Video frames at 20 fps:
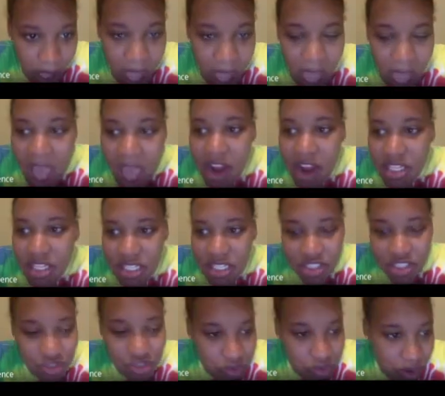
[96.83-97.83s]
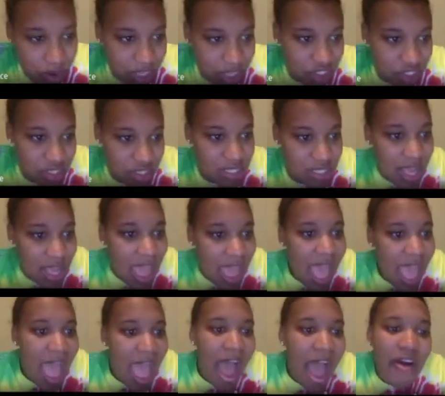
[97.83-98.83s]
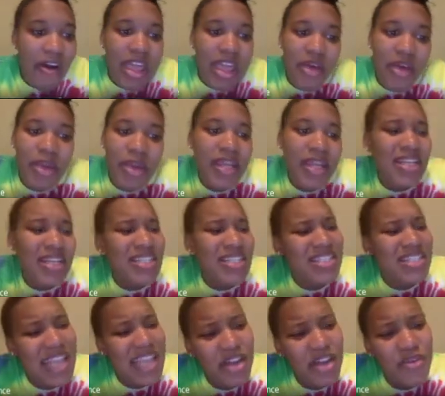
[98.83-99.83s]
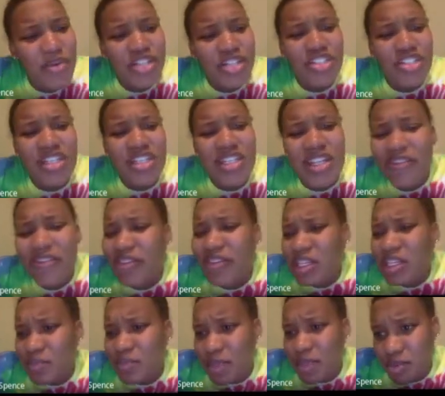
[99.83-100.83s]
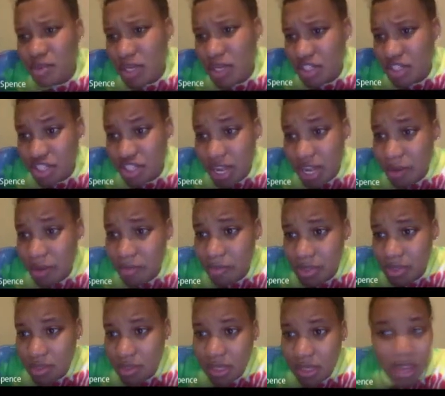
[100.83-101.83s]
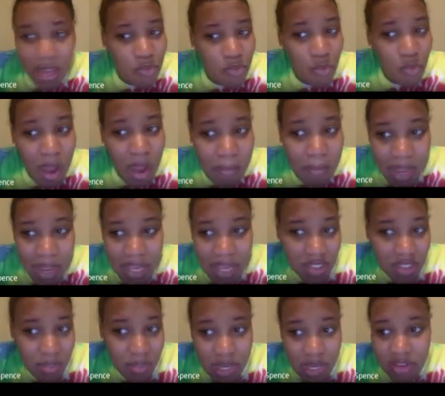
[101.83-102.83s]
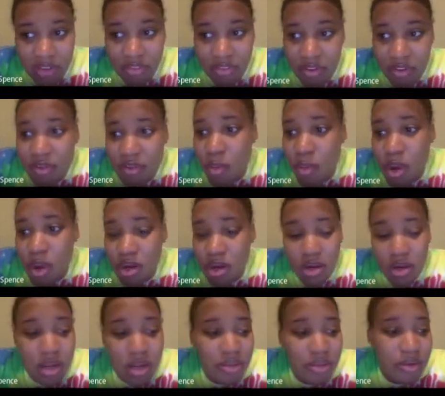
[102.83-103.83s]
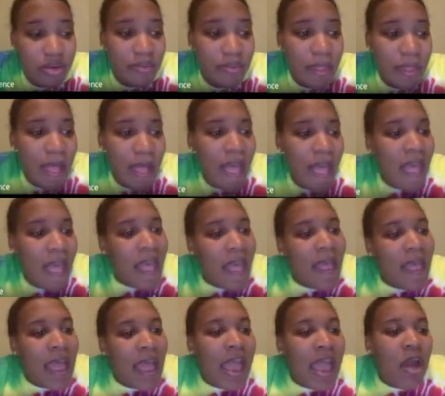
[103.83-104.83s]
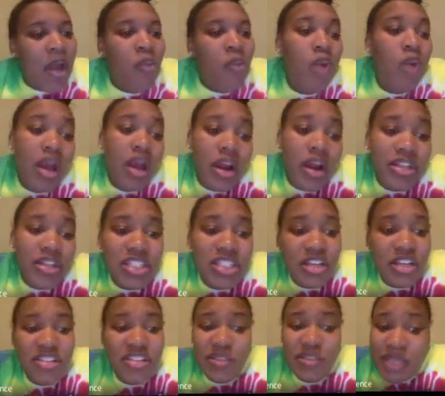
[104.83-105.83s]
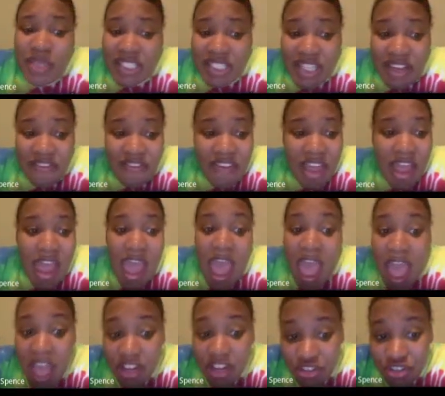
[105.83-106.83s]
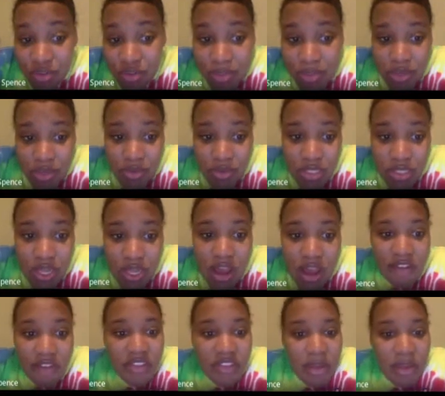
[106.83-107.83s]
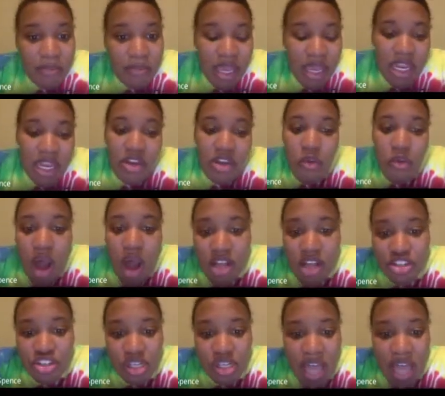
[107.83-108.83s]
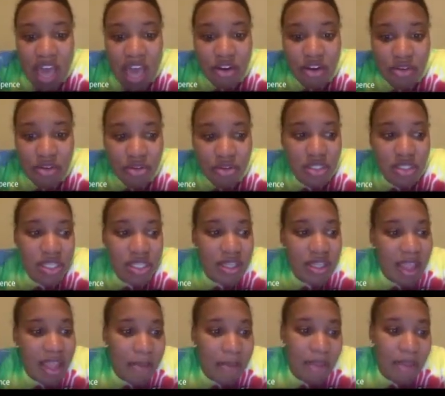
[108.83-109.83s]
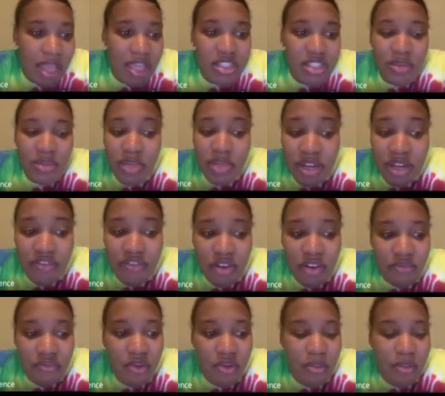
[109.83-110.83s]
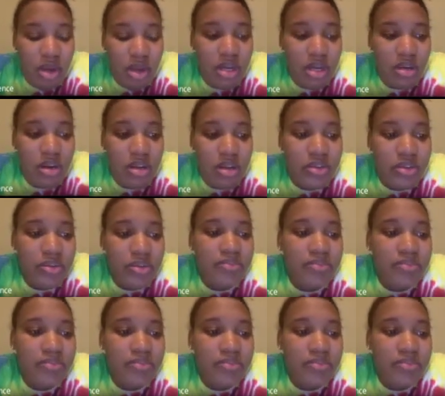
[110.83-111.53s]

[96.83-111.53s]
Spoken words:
Our essential questions. How can we distinguish the difference between shapes? Like, what makes them different from one another? What are some specific attributes of the many quadrilaterals that makes them different from one another?